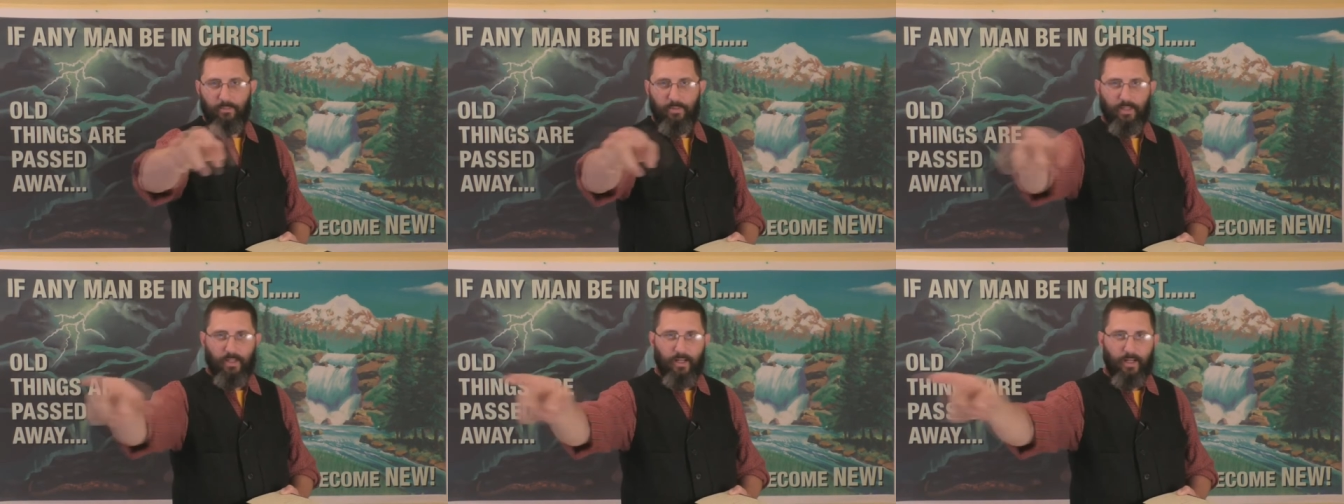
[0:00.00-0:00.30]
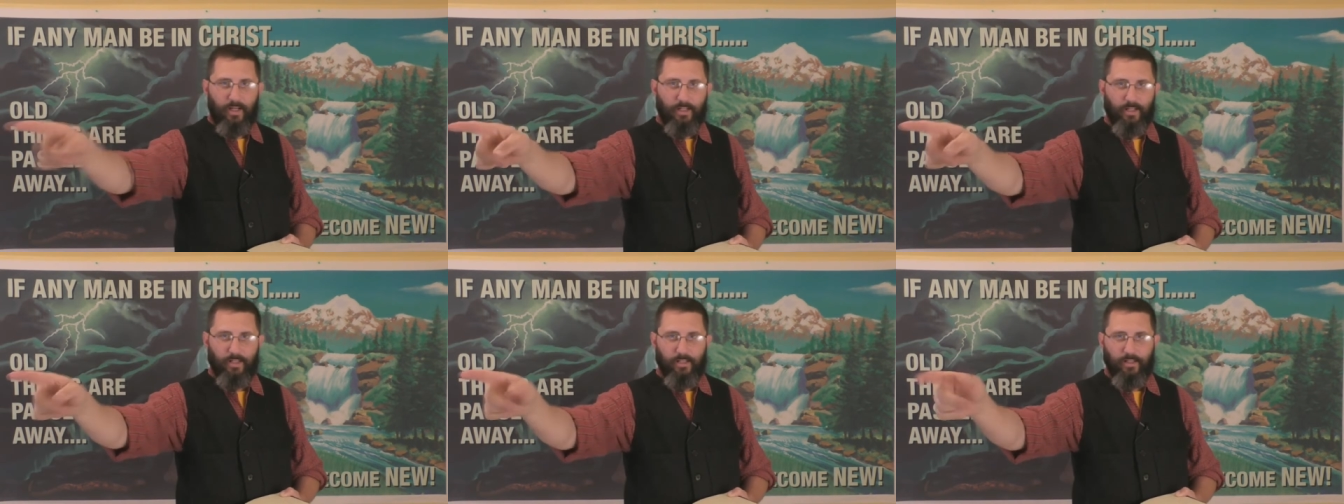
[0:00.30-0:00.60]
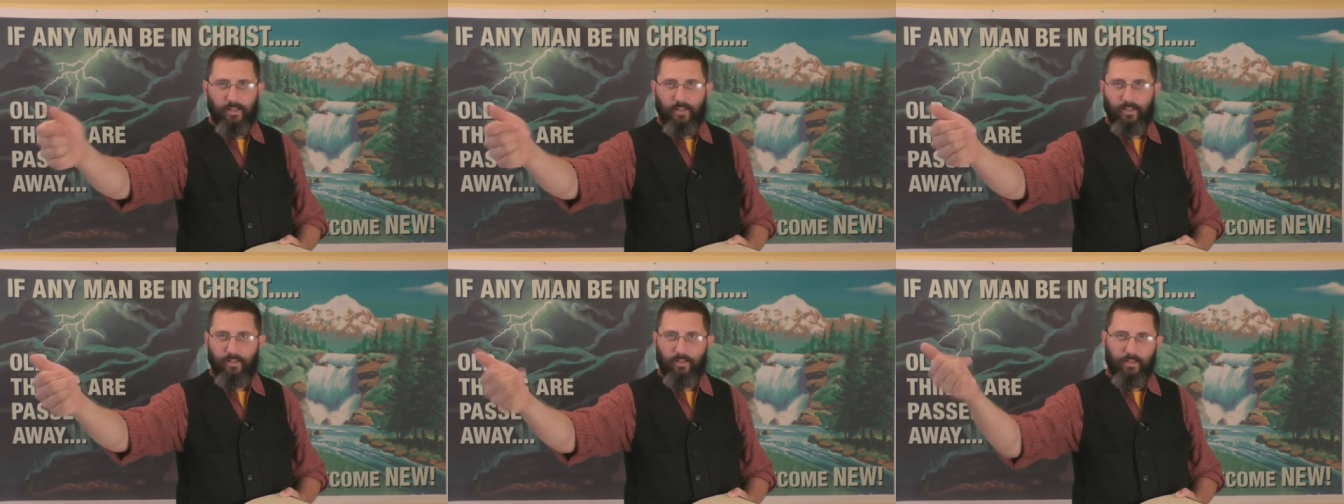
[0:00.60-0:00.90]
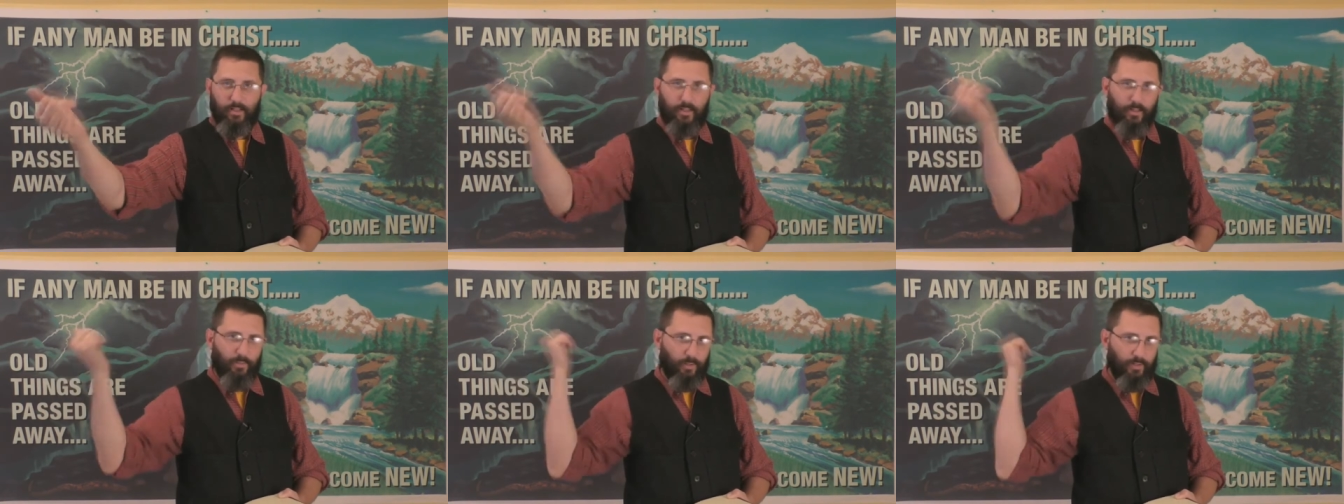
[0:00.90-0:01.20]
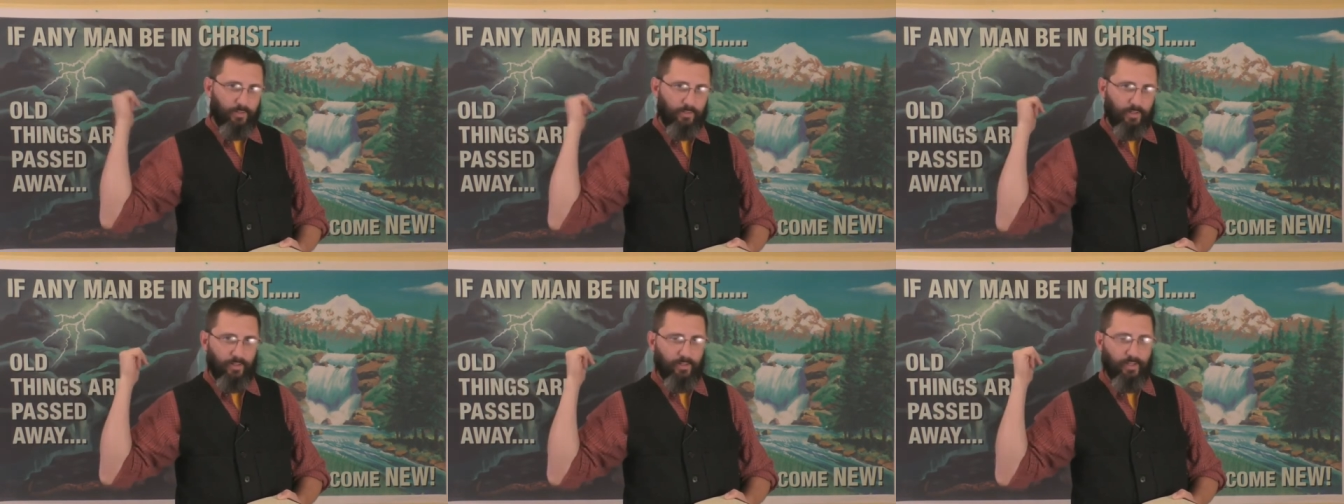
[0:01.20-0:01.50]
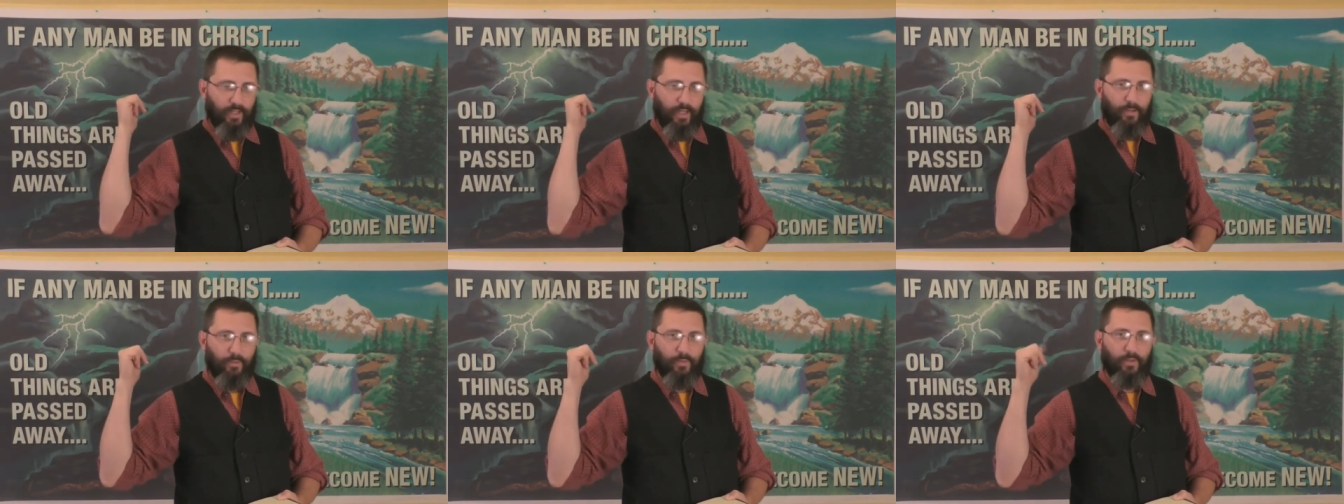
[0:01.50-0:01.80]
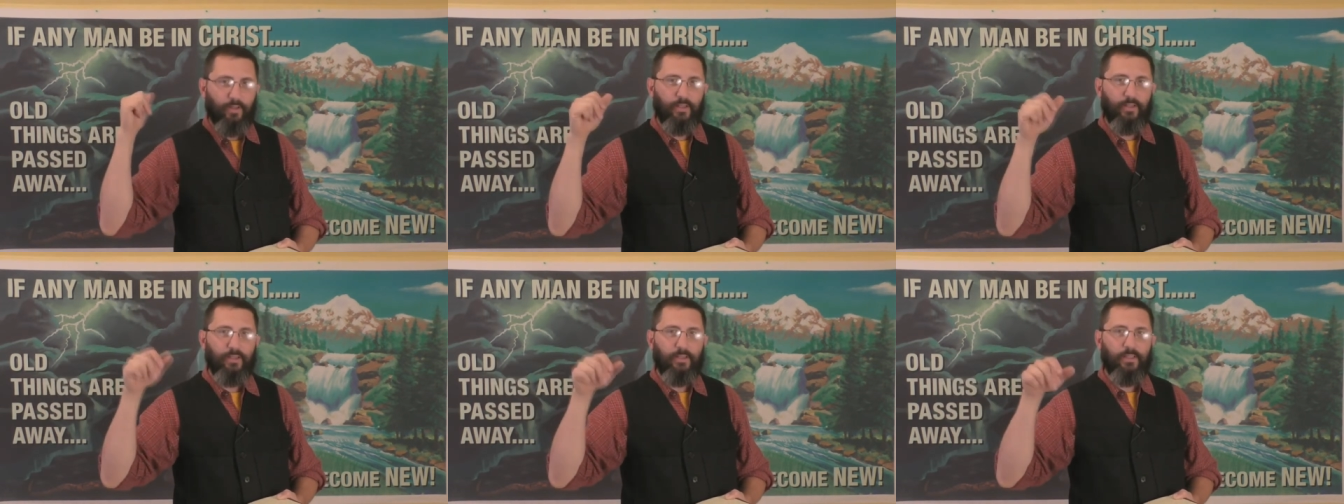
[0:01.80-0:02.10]
in behind it and kind of went around that
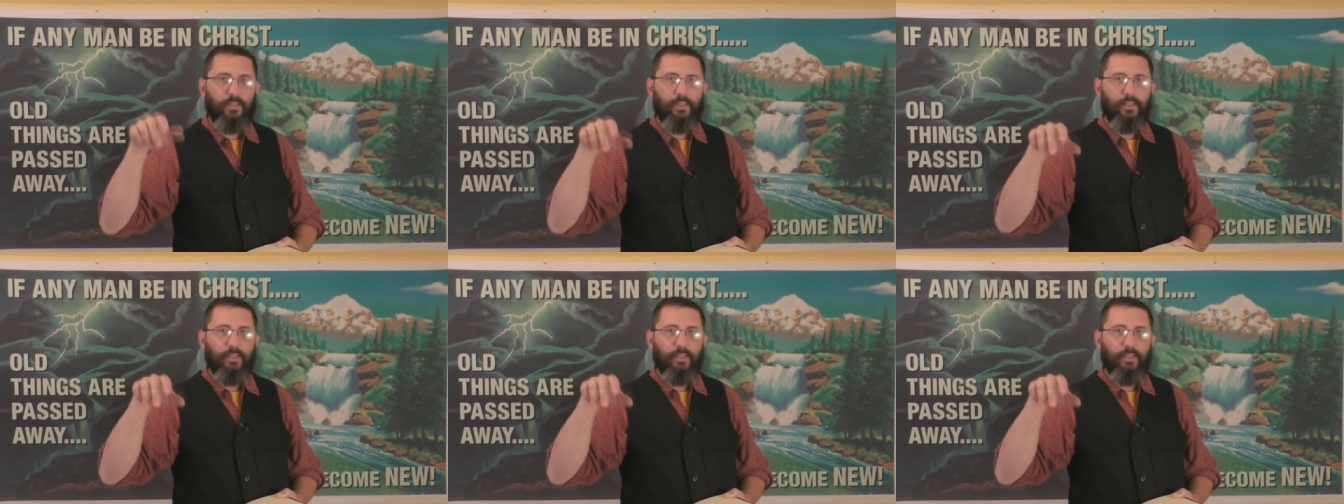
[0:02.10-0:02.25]
way.